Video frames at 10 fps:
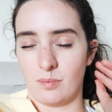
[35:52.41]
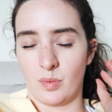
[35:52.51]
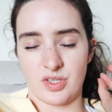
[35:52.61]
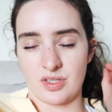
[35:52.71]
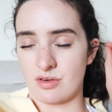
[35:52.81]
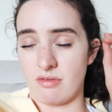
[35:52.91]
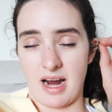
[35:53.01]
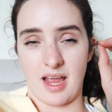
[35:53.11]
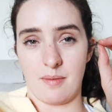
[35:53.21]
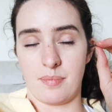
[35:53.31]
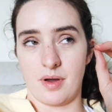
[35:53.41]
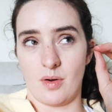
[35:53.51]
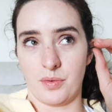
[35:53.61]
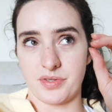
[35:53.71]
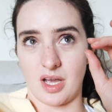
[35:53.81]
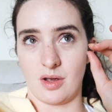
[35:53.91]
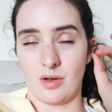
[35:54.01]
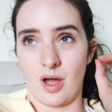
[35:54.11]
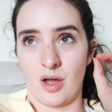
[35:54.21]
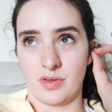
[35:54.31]
which is great, but
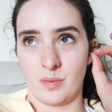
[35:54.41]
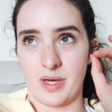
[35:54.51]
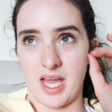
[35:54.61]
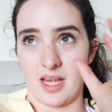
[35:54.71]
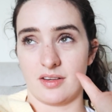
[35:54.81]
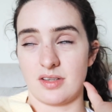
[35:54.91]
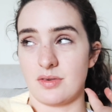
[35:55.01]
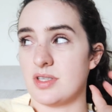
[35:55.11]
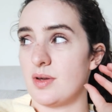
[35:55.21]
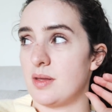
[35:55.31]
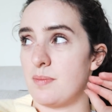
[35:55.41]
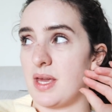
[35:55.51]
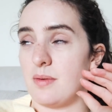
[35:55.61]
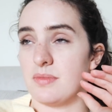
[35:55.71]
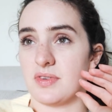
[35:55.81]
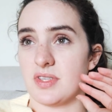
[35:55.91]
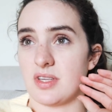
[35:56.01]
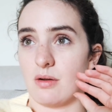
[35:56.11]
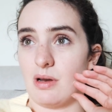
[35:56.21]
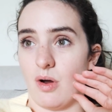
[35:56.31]
also over the weekend, because I was doing the beams for
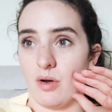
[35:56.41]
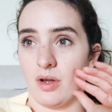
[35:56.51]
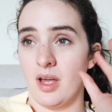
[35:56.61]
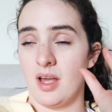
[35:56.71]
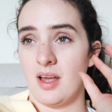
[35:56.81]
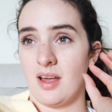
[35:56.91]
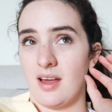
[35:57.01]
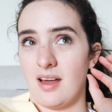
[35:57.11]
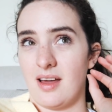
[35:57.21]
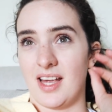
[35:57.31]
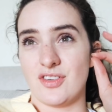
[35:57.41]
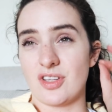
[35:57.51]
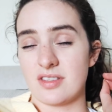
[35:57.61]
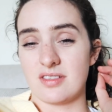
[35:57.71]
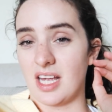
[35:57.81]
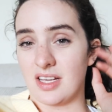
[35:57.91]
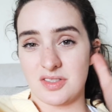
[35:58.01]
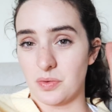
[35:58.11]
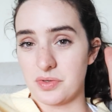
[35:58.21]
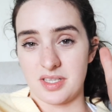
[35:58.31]
so long, it just
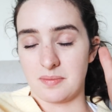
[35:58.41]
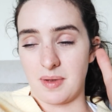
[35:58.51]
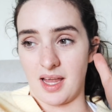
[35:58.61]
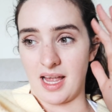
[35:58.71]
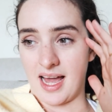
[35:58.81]
exhausted me.